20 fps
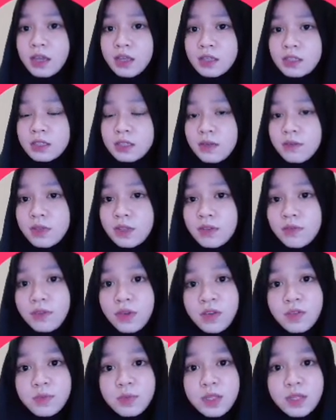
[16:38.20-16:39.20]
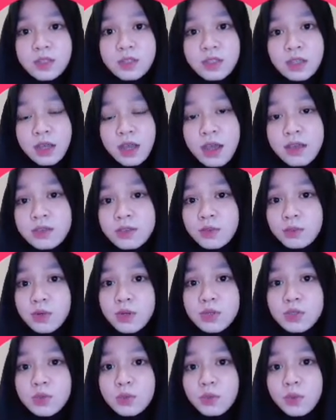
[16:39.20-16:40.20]
75 million
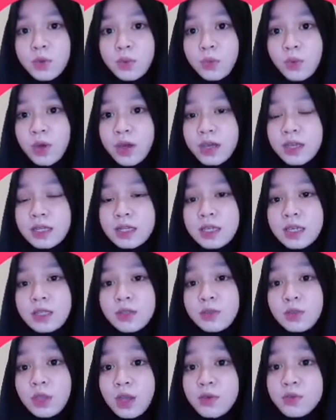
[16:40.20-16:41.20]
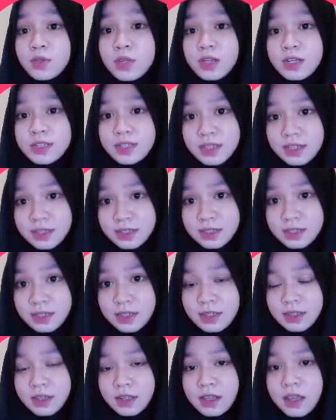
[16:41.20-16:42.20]
customers worldwide in
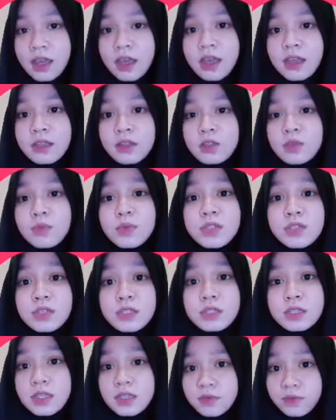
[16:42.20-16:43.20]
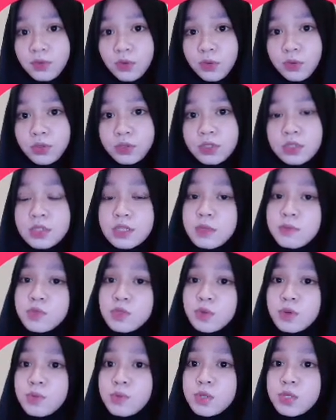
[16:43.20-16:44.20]
2016. And to be successful, the
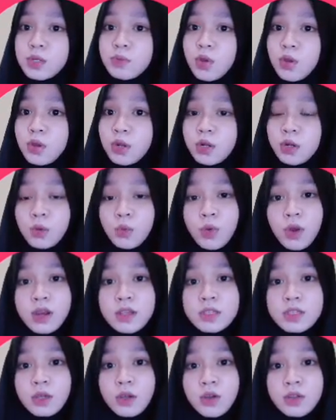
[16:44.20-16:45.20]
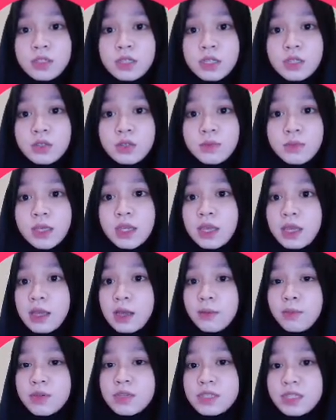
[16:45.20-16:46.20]
subscription model requires the content to be
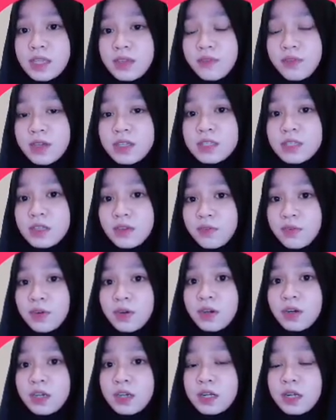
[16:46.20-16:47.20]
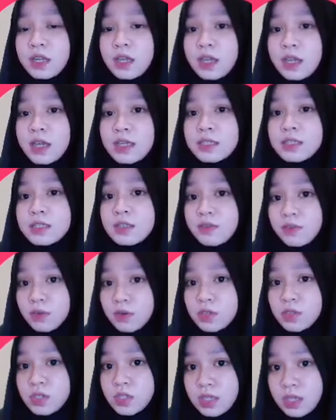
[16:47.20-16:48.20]
perceived as
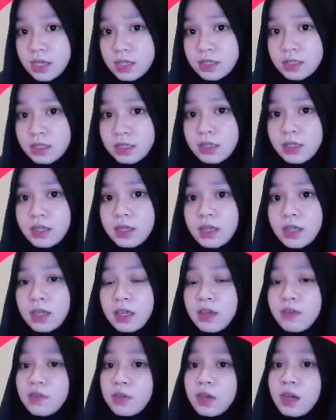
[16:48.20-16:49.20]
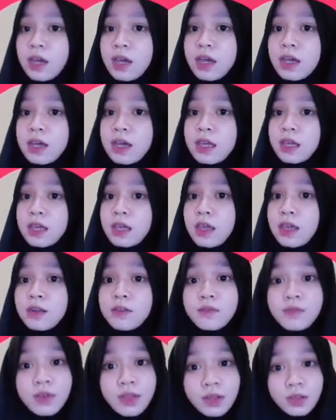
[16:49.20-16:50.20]
differentiated, having high
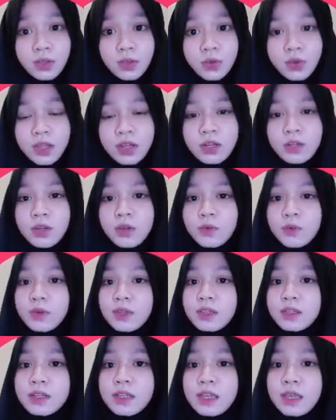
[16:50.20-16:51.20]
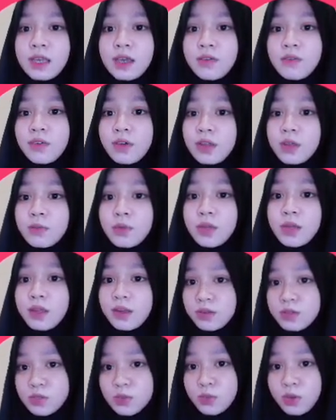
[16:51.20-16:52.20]
added value and not readily available
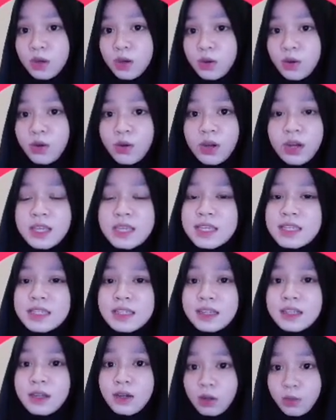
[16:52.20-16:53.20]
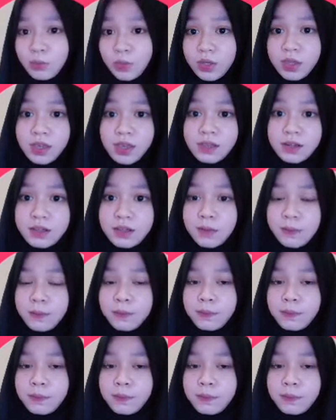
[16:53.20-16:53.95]
elsewhere or easily replicated.